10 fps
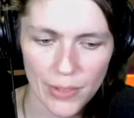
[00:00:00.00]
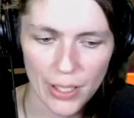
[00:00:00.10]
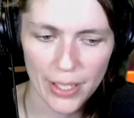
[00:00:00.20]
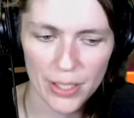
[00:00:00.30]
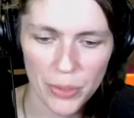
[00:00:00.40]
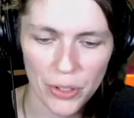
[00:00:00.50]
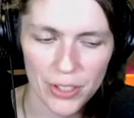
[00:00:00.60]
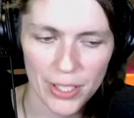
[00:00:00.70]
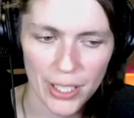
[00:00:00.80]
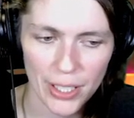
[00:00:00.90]
I guess we could
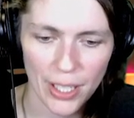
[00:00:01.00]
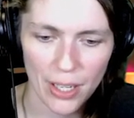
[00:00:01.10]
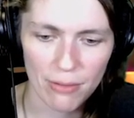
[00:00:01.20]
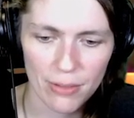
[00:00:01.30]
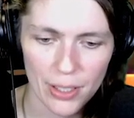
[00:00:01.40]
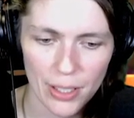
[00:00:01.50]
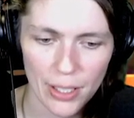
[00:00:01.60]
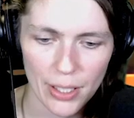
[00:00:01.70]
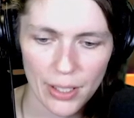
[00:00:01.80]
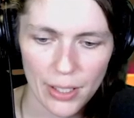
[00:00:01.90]
see healing now.
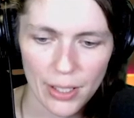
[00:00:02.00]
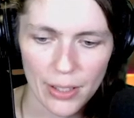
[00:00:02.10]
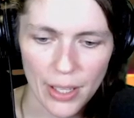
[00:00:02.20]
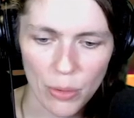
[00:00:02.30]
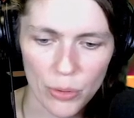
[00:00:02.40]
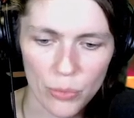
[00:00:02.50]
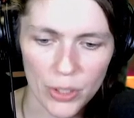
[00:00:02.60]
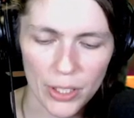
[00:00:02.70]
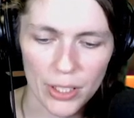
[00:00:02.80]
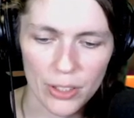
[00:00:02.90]
That wouldn't
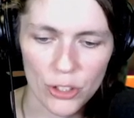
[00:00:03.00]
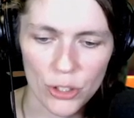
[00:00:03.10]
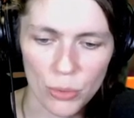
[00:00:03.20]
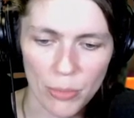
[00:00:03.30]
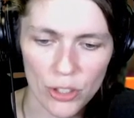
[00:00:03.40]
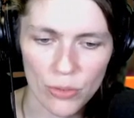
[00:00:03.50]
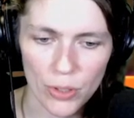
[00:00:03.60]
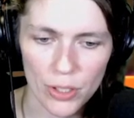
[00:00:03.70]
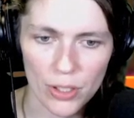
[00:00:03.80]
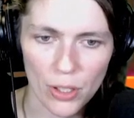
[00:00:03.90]
really do much for
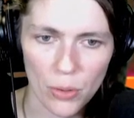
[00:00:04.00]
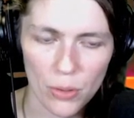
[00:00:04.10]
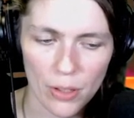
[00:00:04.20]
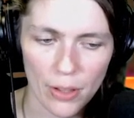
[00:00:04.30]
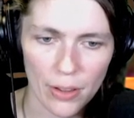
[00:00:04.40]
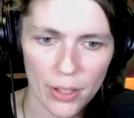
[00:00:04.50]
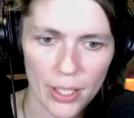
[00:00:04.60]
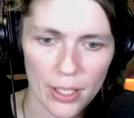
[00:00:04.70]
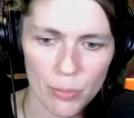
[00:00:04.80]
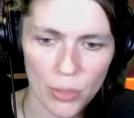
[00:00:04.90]
us though, other than
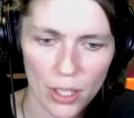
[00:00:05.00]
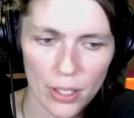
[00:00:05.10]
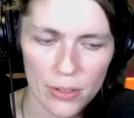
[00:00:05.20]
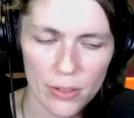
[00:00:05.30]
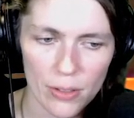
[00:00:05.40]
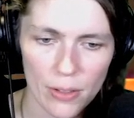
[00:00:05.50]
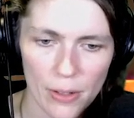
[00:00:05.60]
get us blockers.